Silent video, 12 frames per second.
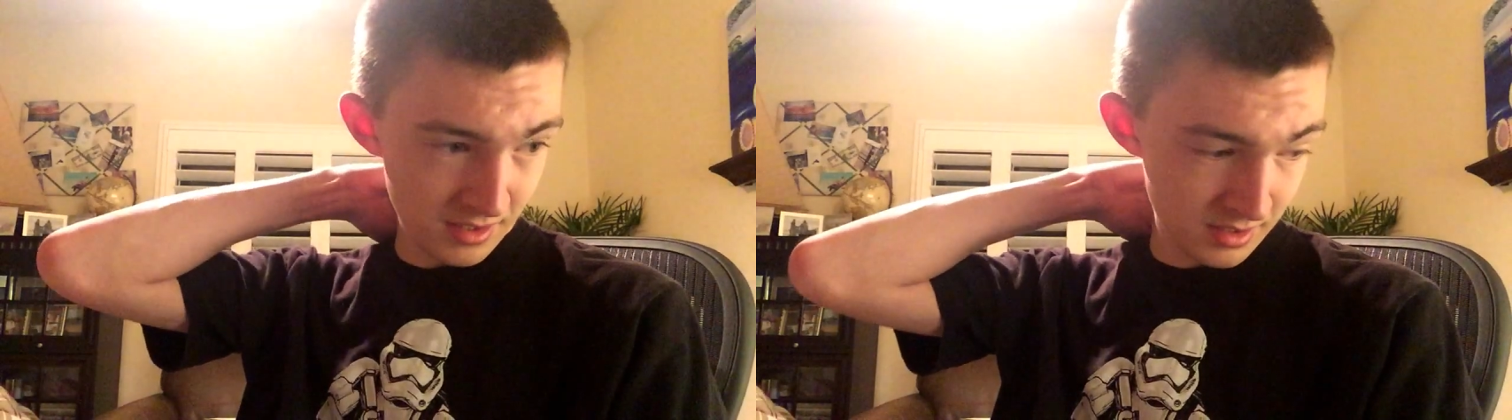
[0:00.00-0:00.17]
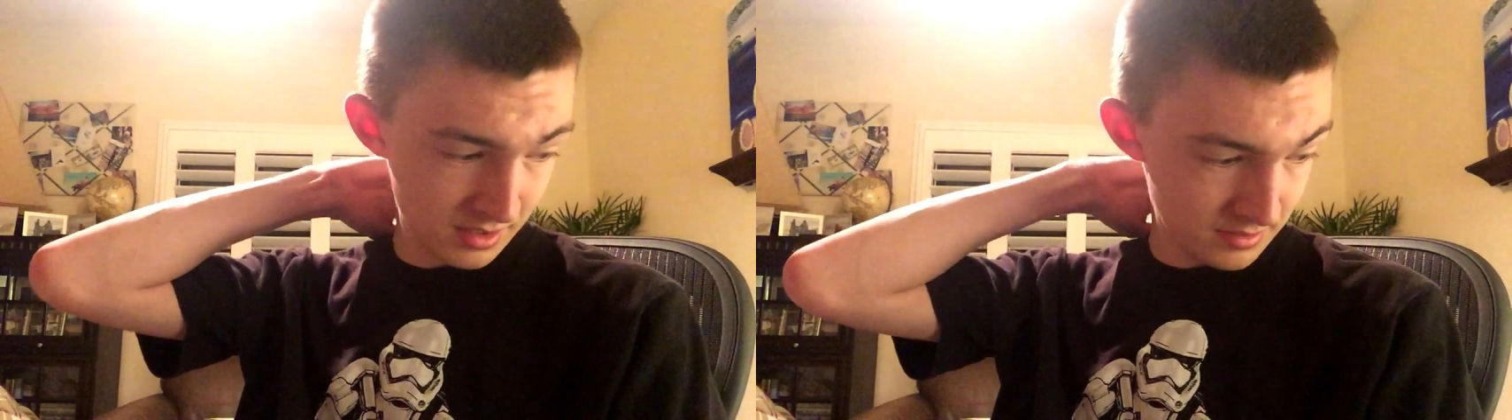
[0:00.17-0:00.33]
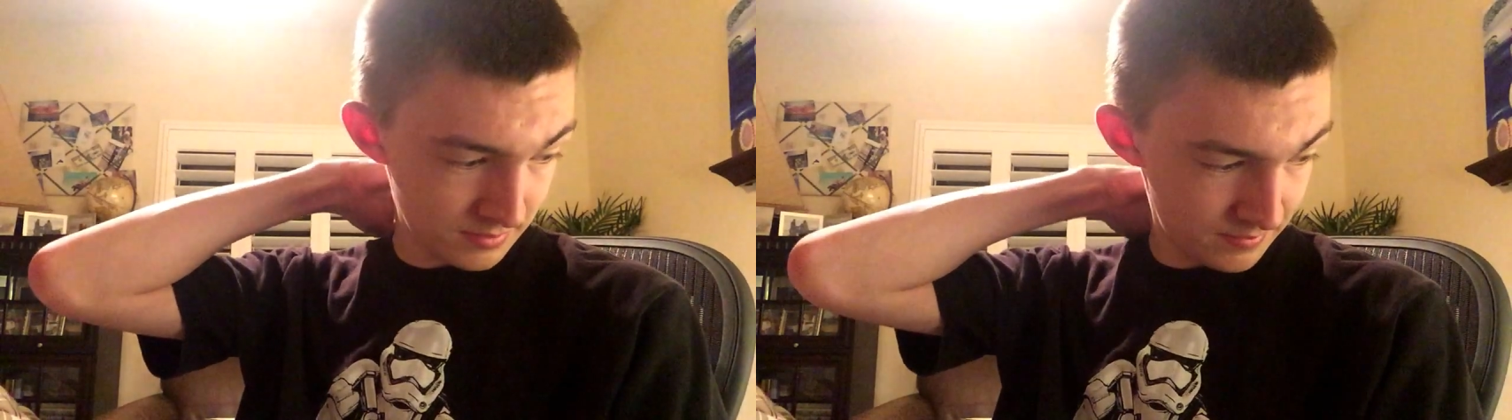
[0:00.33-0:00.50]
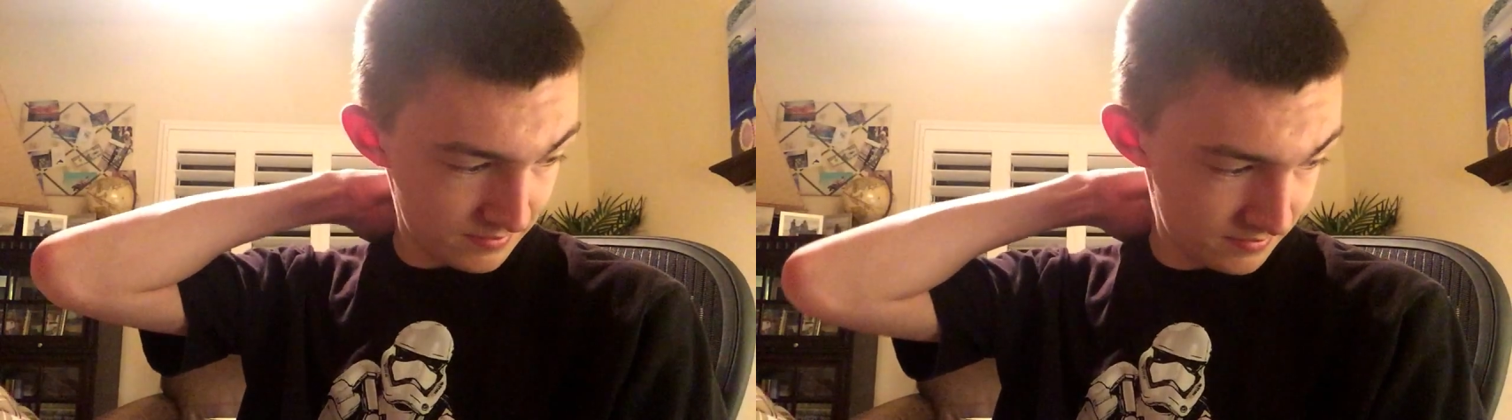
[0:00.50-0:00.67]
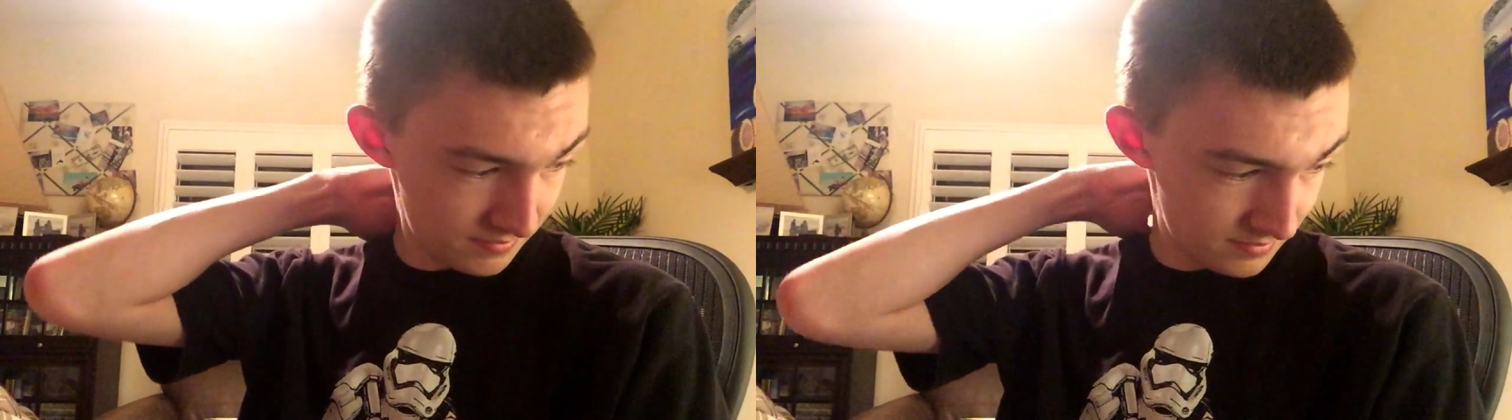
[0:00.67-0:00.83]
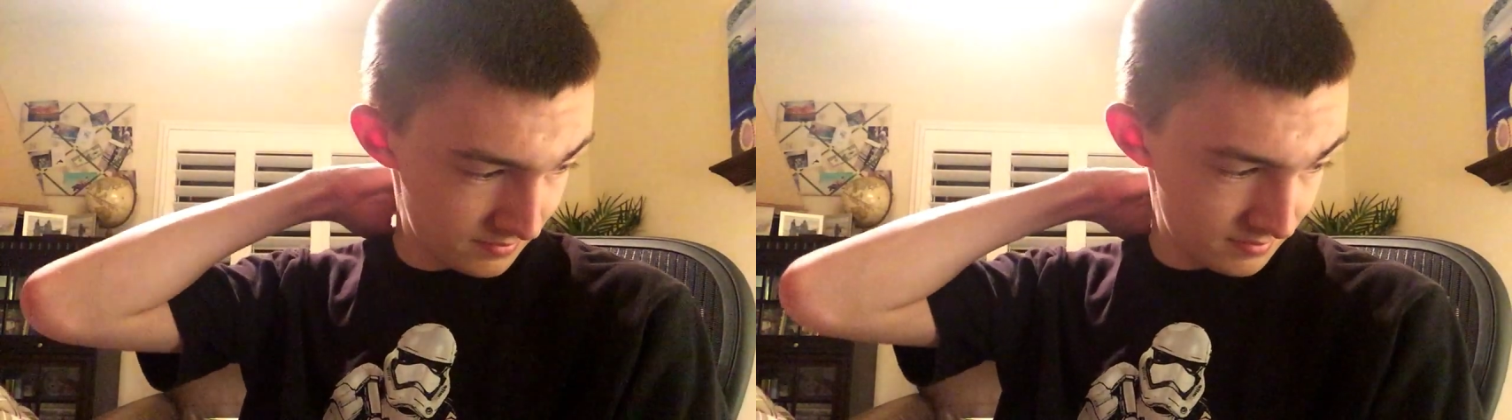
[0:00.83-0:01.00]
Yeah,
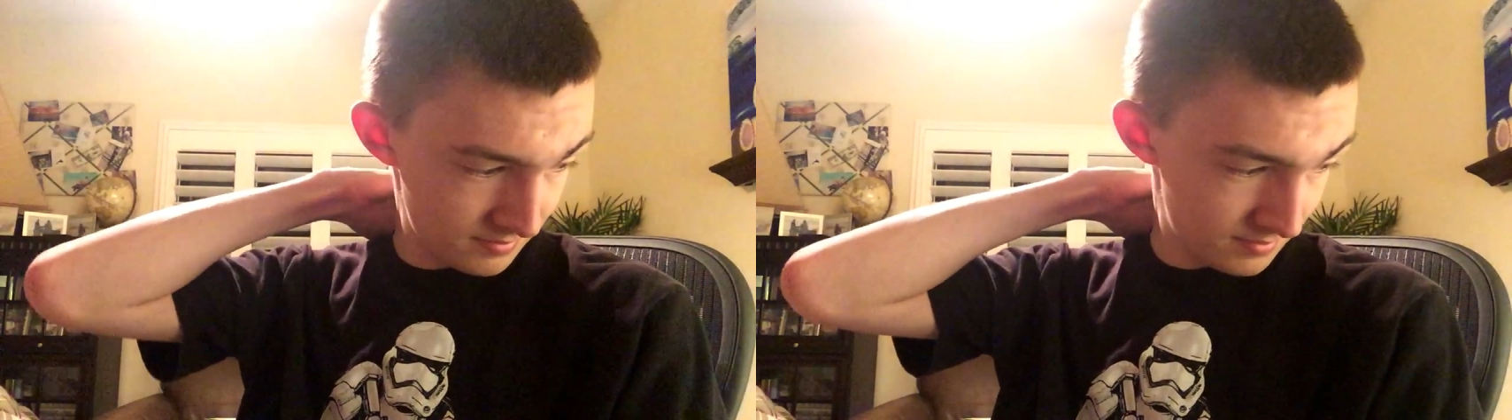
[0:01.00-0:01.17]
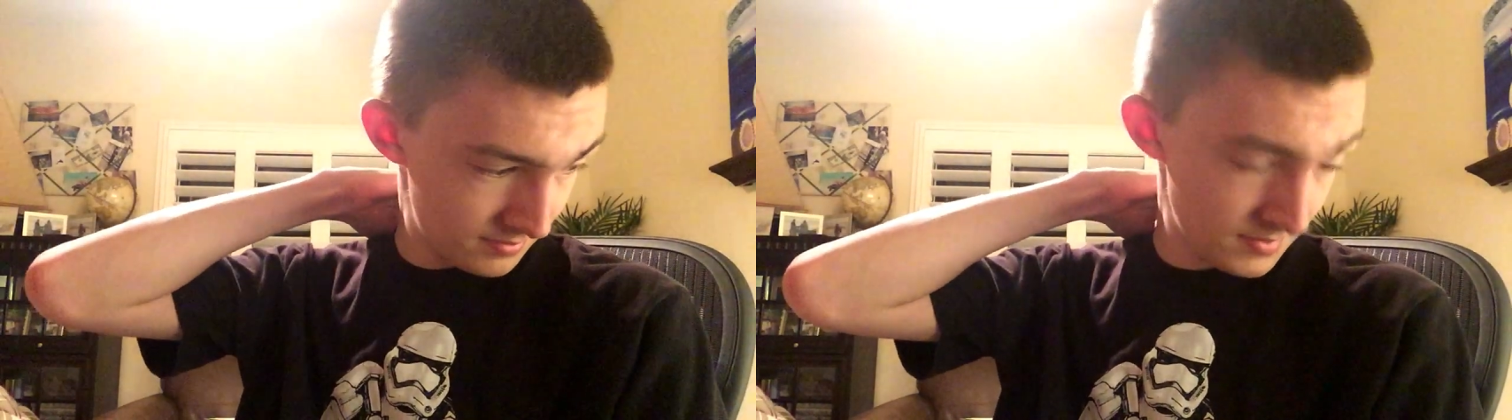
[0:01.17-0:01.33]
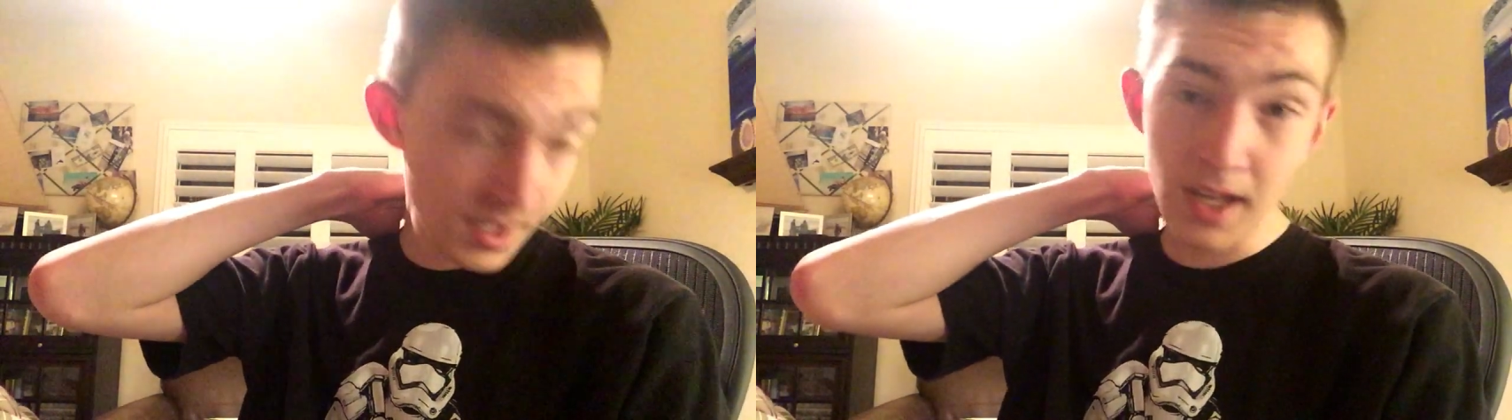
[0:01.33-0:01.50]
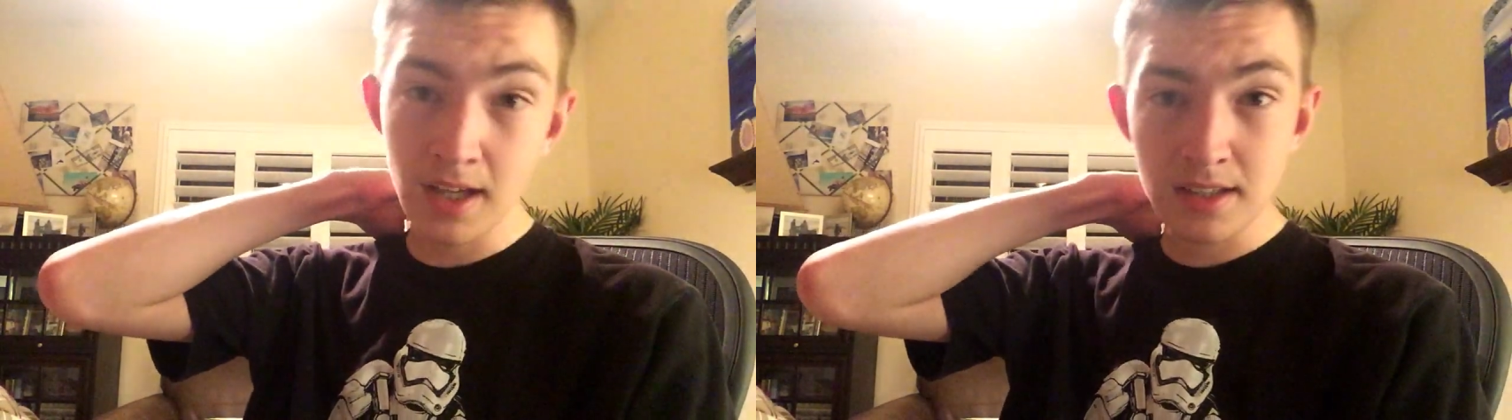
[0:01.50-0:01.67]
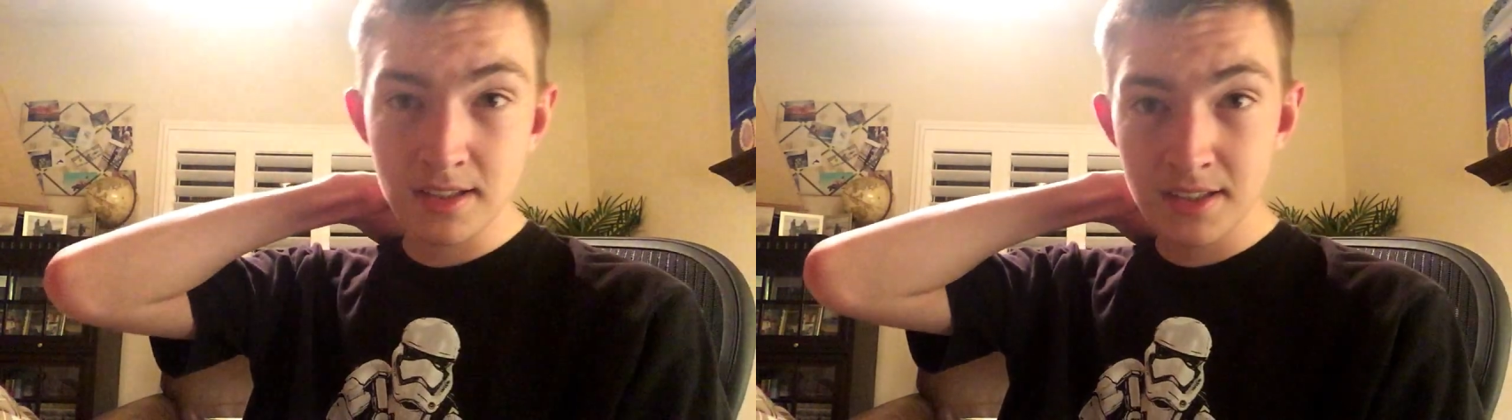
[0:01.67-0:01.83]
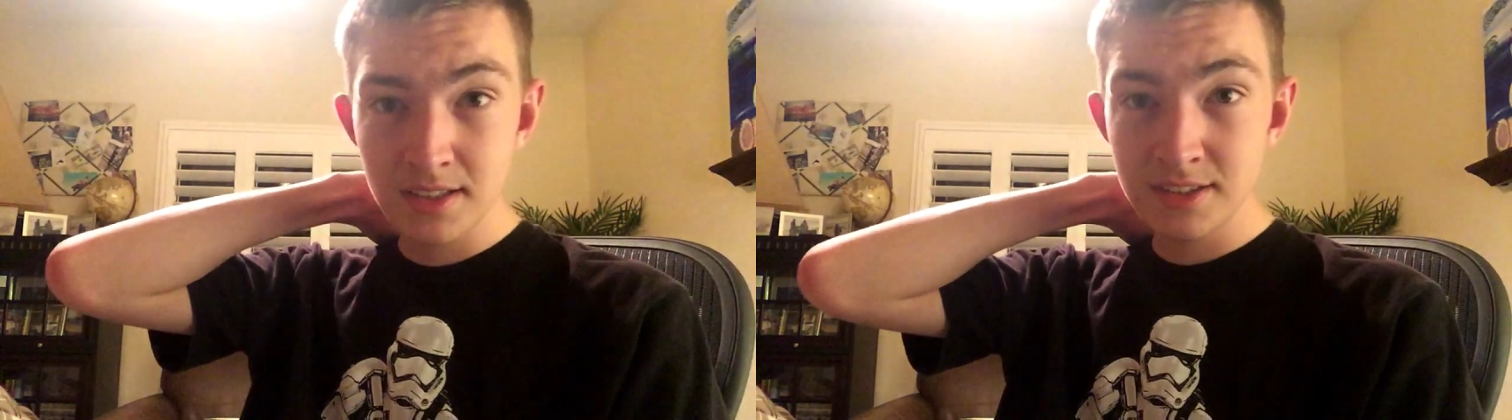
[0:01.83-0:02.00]

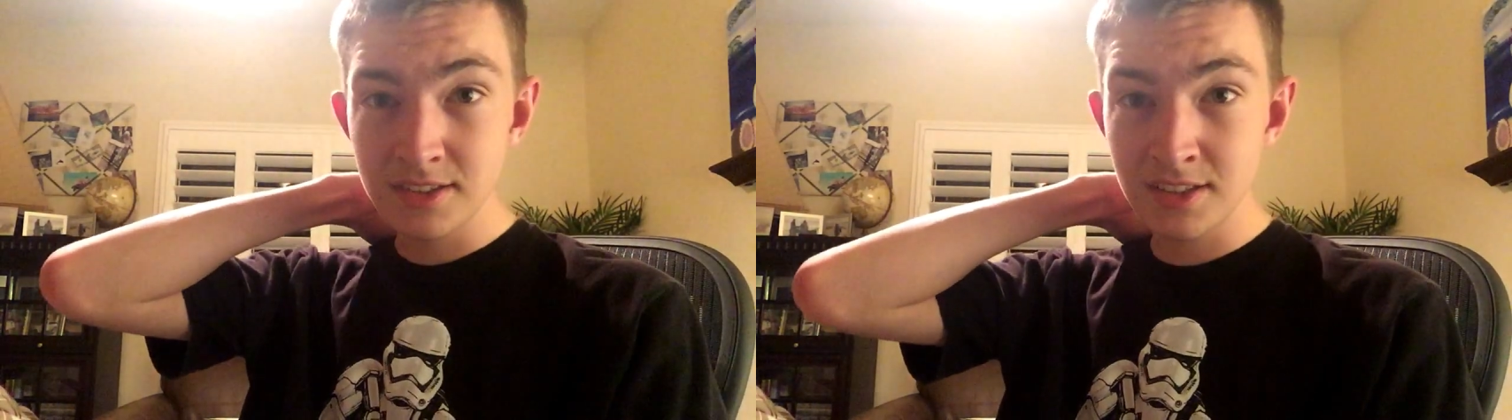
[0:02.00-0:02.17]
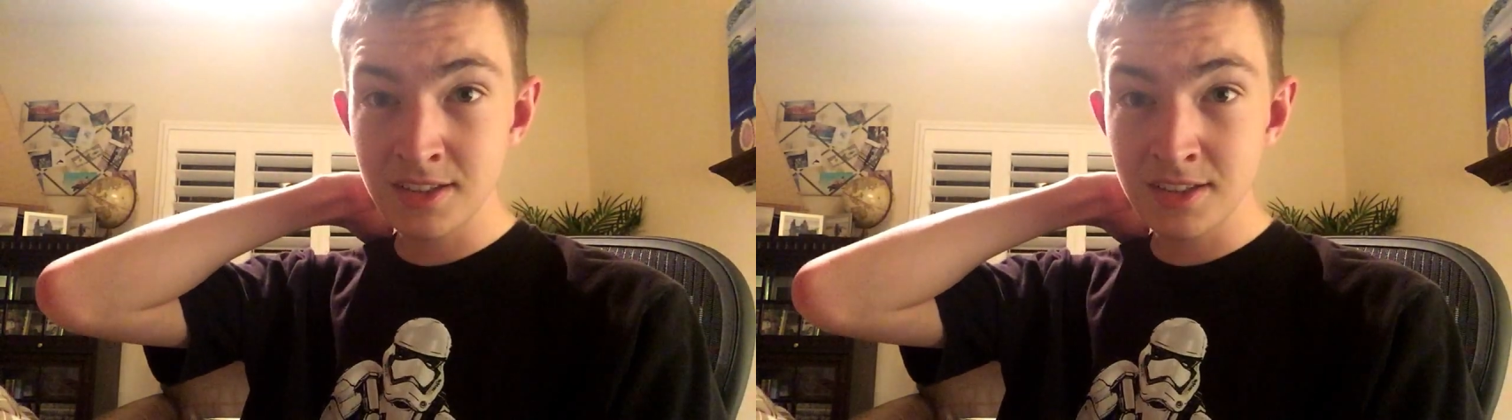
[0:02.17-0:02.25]
it's